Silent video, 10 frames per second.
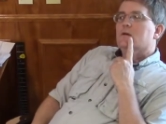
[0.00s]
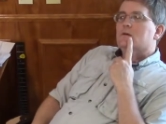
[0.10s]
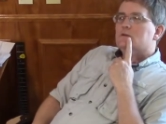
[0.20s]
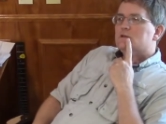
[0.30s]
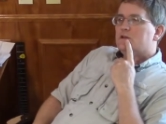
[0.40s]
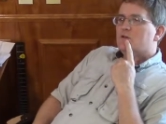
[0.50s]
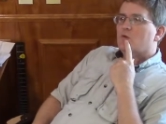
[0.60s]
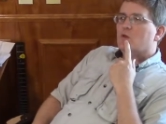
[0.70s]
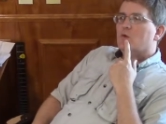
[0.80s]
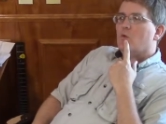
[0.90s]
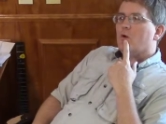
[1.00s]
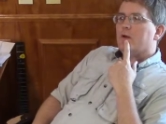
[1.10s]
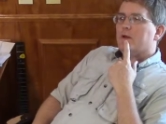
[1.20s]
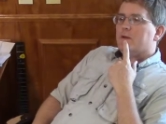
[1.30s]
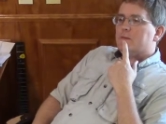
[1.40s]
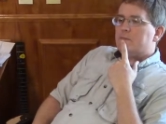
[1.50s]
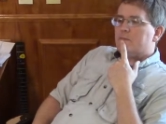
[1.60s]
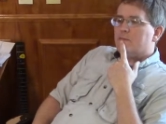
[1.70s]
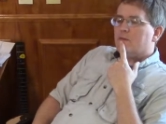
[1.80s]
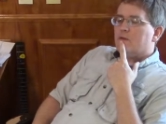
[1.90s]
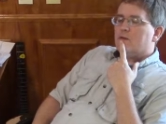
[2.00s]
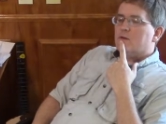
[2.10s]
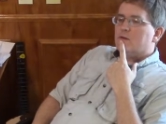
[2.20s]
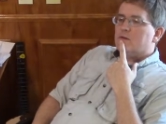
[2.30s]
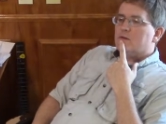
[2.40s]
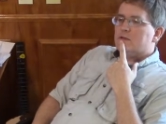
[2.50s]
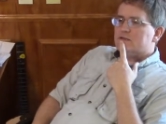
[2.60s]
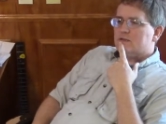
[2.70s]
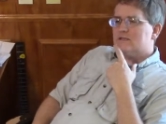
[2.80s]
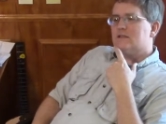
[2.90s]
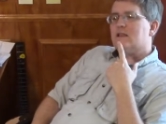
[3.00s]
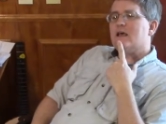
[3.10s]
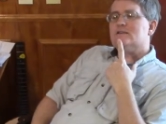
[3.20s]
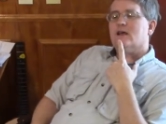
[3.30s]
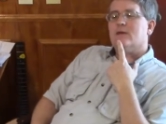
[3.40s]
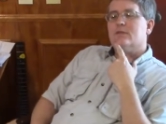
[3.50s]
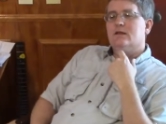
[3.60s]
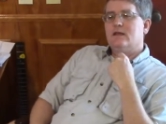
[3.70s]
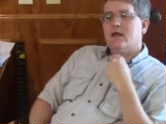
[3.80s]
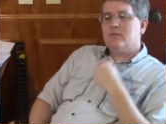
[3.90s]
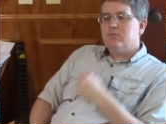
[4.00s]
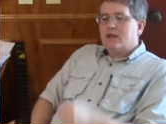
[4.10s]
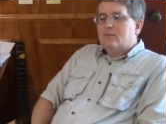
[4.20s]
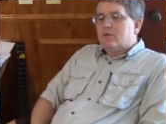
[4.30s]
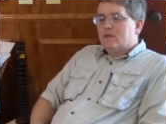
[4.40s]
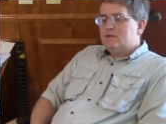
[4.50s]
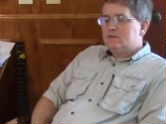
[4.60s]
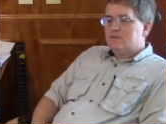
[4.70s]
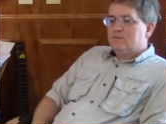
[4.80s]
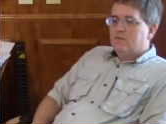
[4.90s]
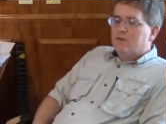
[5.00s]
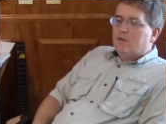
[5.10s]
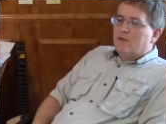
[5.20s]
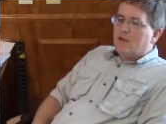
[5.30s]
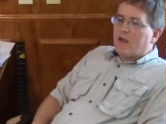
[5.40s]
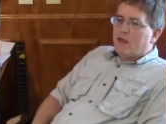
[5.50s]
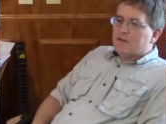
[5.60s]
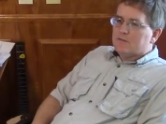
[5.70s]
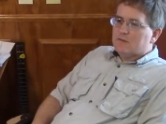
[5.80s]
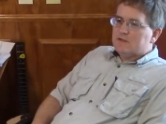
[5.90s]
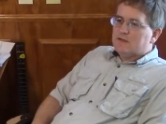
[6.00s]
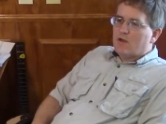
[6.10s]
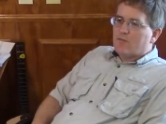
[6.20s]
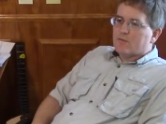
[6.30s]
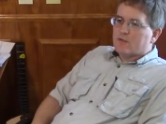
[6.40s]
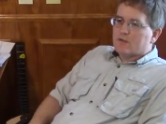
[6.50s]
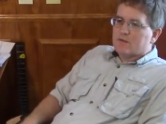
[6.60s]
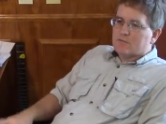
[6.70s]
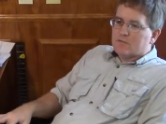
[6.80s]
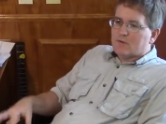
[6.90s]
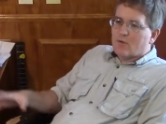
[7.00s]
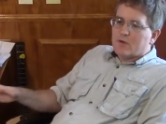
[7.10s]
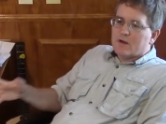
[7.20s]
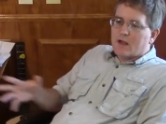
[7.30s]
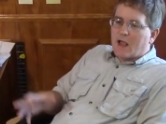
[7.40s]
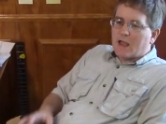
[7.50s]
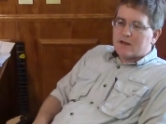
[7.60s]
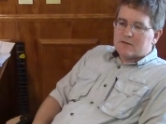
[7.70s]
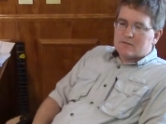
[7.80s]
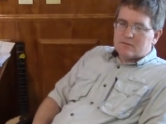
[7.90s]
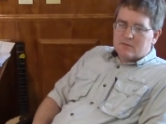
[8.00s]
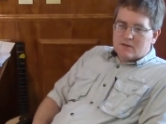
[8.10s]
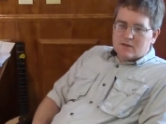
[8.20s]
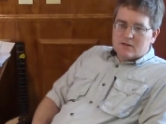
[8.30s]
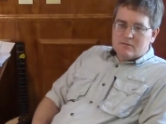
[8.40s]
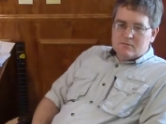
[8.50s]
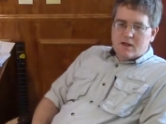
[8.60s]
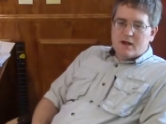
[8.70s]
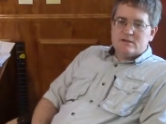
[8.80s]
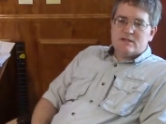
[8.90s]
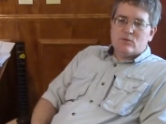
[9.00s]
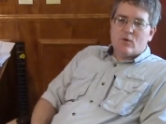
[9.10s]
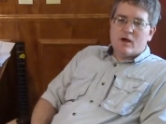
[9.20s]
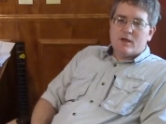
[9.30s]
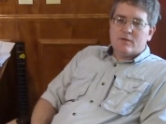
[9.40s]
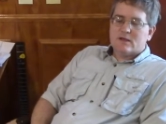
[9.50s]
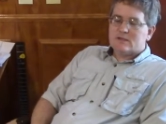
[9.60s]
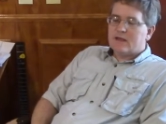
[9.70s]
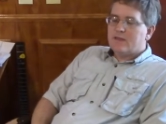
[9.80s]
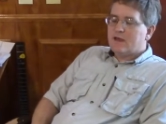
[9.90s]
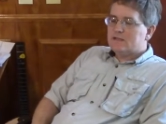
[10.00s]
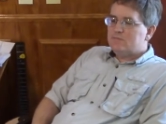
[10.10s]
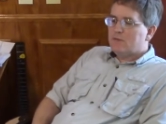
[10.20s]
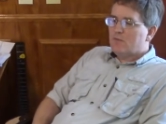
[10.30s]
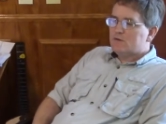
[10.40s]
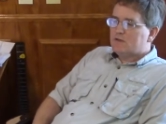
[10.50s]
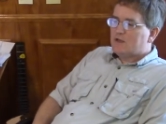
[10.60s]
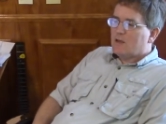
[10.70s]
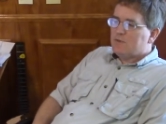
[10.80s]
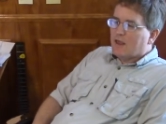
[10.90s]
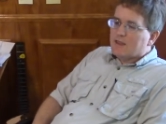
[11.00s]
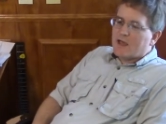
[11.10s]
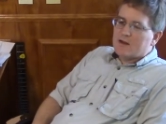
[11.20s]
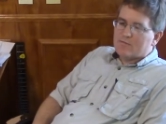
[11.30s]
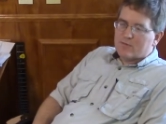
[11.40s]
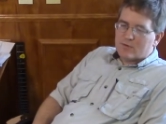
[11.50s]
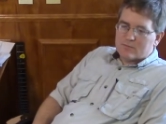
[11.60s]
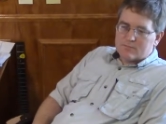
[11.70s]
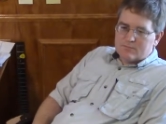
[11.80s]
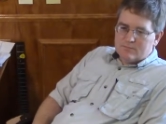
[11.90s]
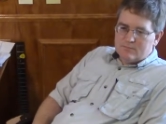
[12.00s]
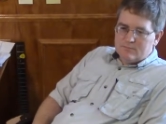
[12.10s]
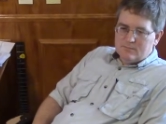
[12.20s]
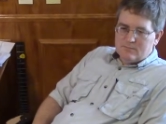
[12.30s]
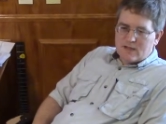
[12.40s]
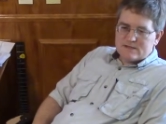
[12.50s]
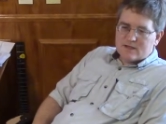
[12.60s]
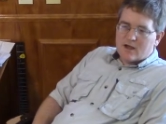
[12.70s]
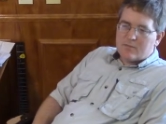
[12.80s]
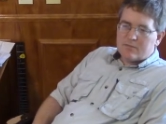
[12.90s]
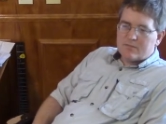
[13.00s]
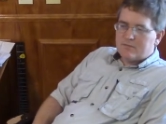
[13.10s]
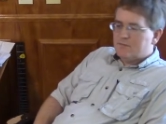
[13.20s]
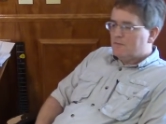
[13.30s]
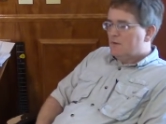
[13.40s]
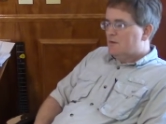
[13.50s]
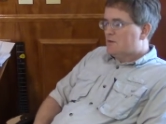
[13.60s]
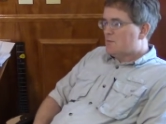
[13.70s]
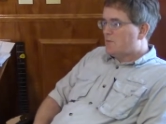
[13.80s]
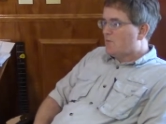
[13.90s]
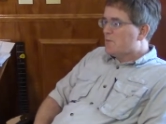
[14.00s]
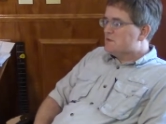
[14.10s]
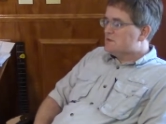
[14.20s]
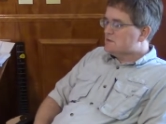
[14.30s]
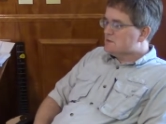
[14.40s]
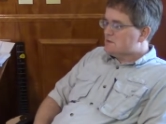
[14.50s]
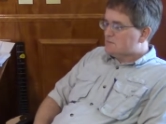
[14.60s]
Just an early warning. This is the last time that Ted played with us, and listening over the recording, I can kind of see why, because I think I spent most of the time yelling at him for messing up the performances.